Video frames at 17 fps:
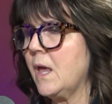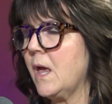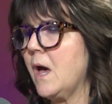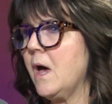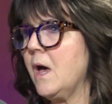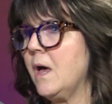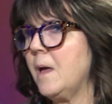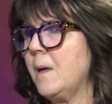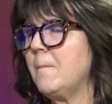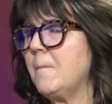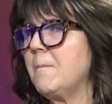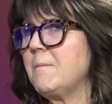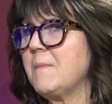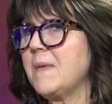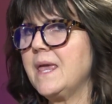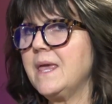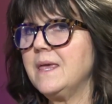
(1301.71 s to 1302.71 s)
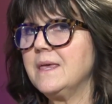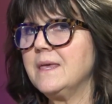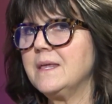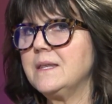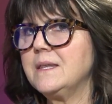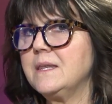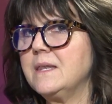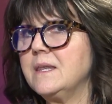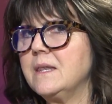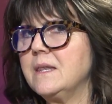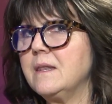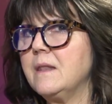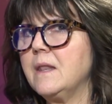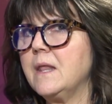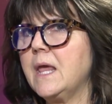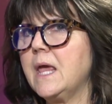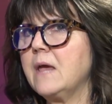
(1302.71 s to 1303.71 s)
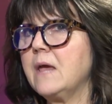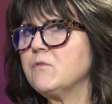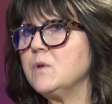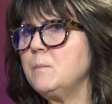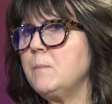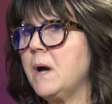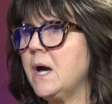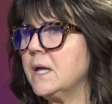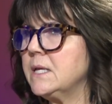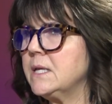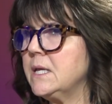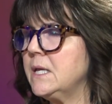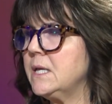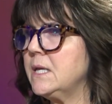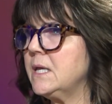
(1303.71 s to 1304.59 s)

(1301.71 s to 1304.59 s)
And everybody